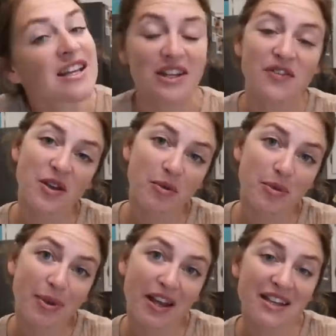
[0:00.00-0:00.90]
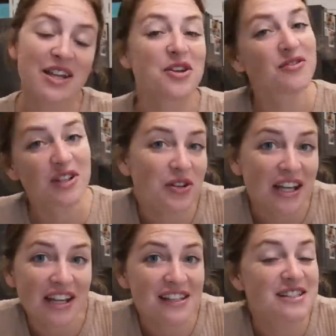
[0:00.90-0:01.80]
and get the family plan and you have little
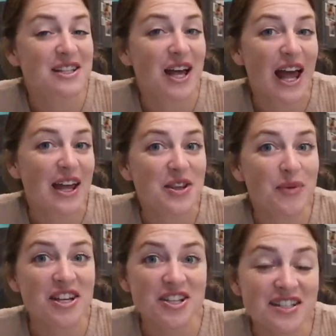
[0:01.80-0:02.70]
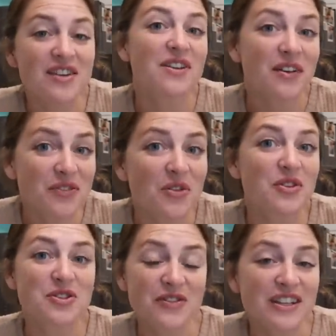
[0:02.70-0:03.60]
kids, you might just have
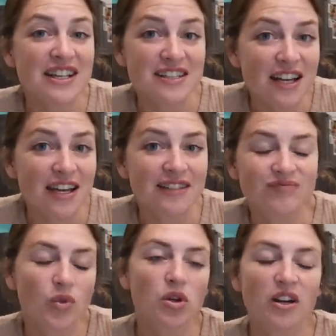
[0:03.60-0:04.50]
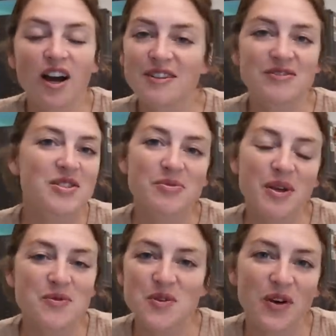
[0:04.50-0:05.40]
leftovers for the next day. Or not.
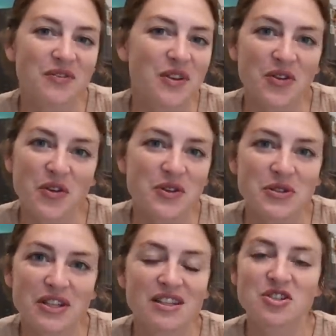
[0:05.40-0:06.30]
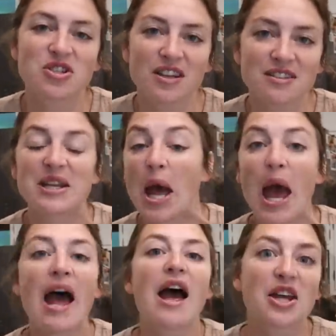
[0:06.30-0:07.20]
Sometimes we don't have leftovers because it's
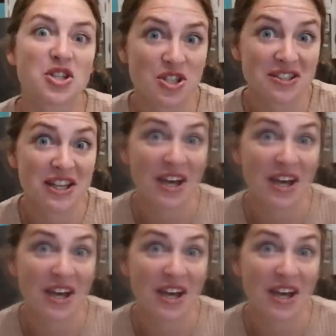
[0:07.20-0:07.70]
just